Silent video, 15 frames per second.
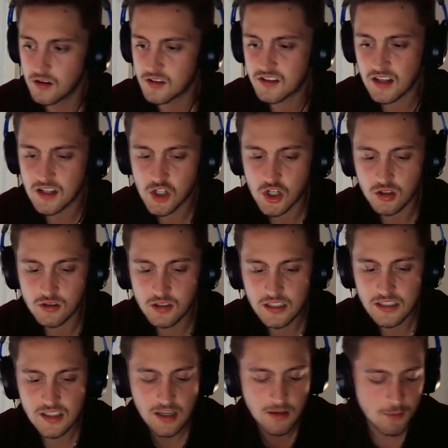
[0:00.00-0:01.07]

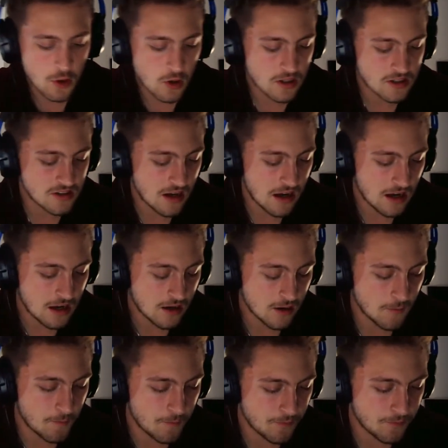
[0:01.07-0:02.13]
Essentially, Team
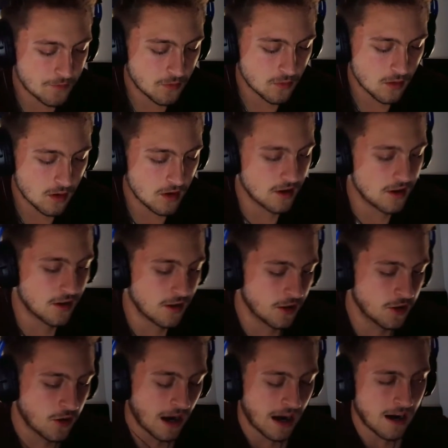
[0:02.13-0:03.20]
USA,
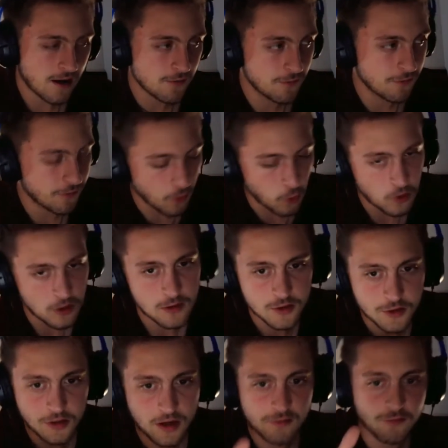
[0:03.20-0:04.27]
you have
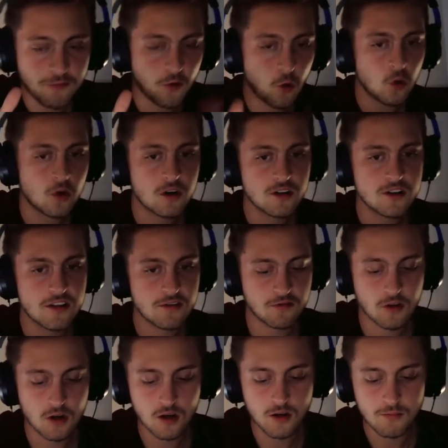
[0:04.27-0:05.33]
four
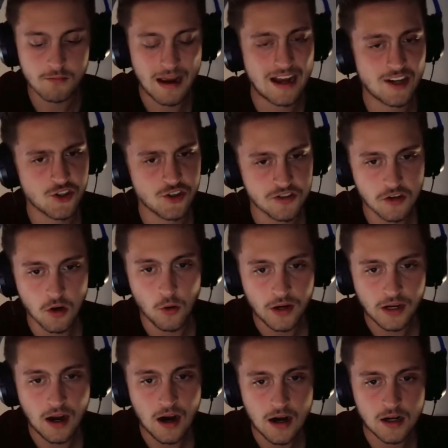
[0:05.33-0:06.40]
different matches
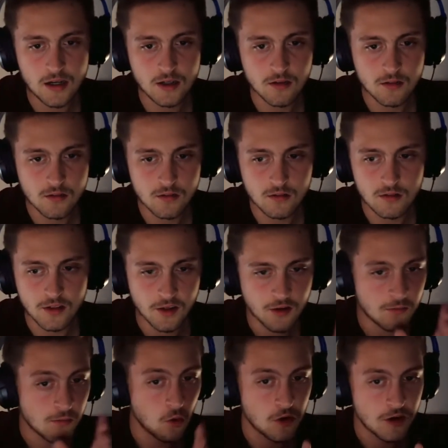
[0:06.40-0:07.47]
going on in
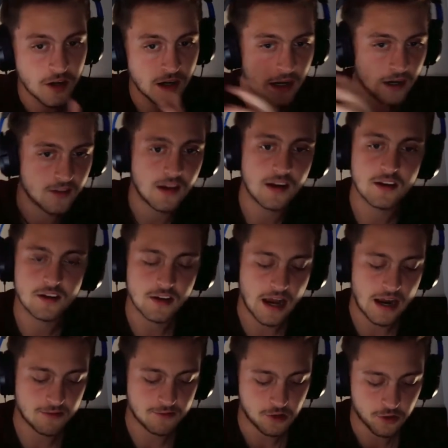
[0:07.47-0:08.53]
the morning and then in the
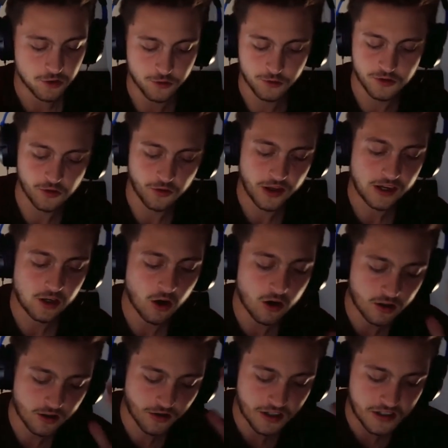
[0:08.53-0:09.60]
afternoon. So they
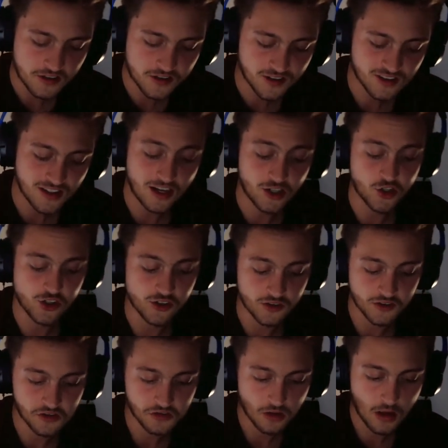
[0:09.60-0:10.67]
call these
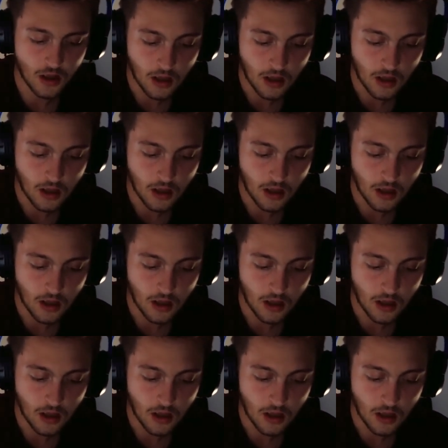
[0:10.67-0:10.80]
sessions.